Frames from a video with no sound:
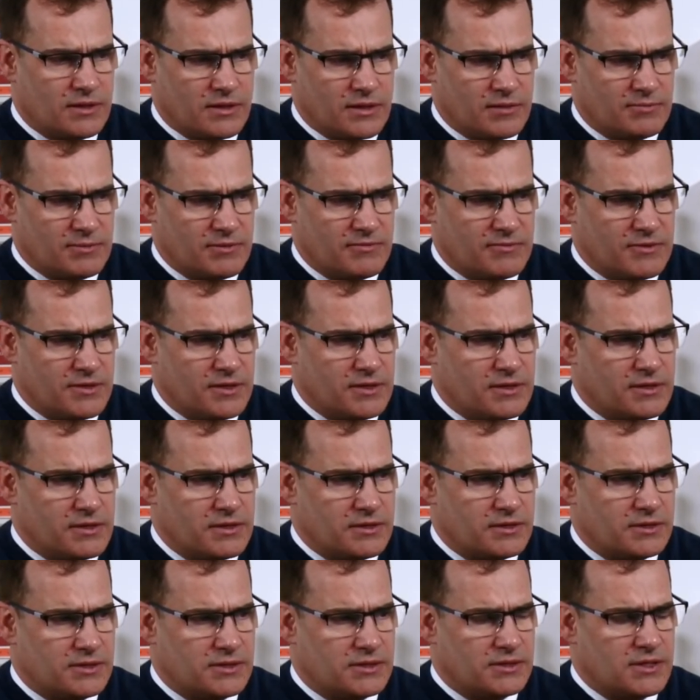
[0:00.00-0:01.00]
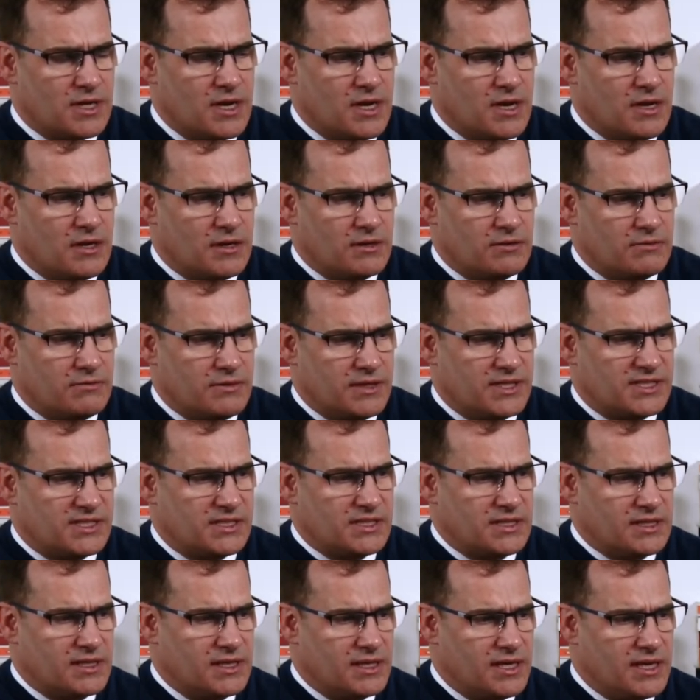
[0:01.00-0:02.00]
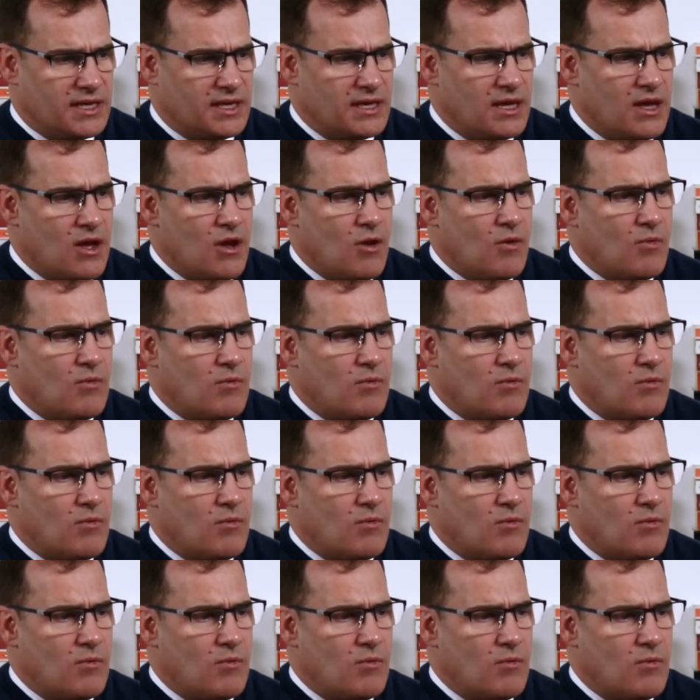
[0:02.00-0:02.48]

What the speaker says: a couple of years recently.